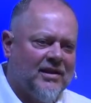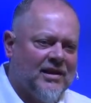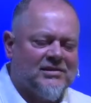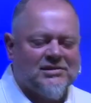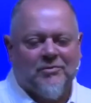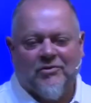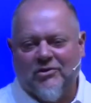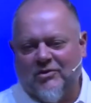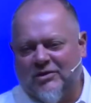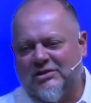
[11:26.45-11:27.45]
And some of
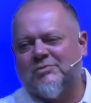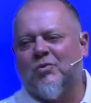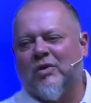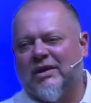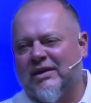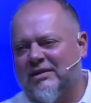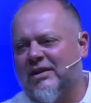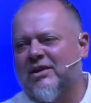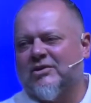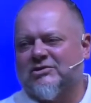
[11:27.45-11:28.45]
you this morning need to
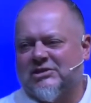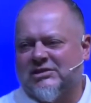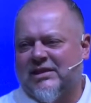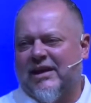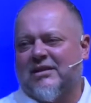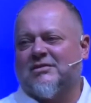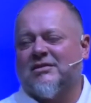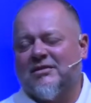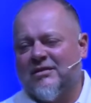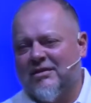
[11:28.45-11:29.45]
hear just that
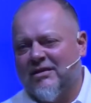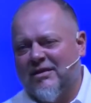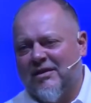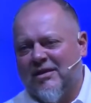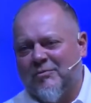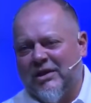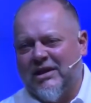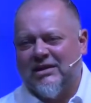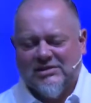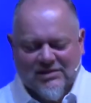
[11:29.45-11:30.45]

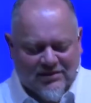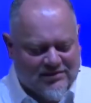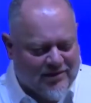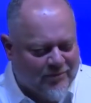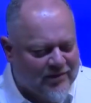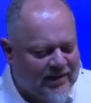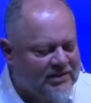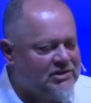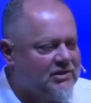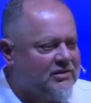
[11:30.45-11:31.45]
because the
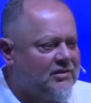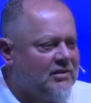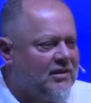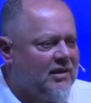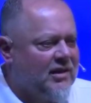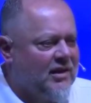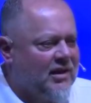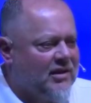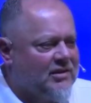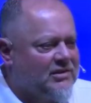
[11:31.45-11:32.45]
temptation
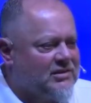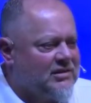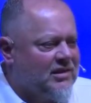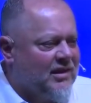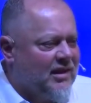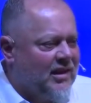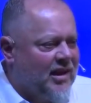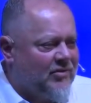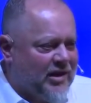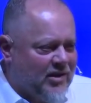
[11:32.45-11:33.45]
is
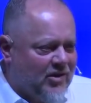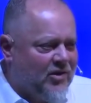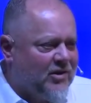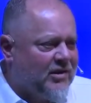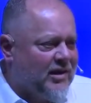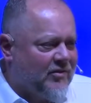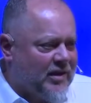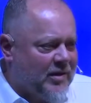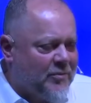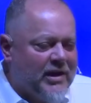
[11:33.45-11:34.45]
I've got hurt and I've
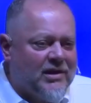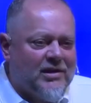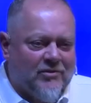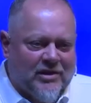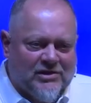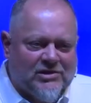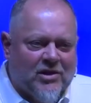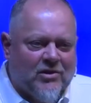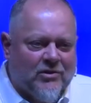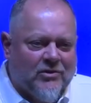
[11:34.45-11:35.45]
got pain and I've got
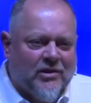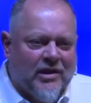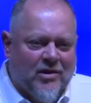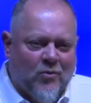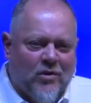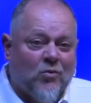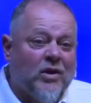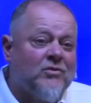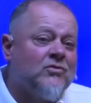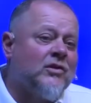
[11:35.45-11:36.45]
sorrow and I want to
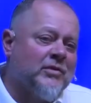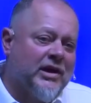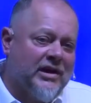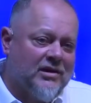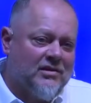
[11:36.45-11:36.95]
run from God.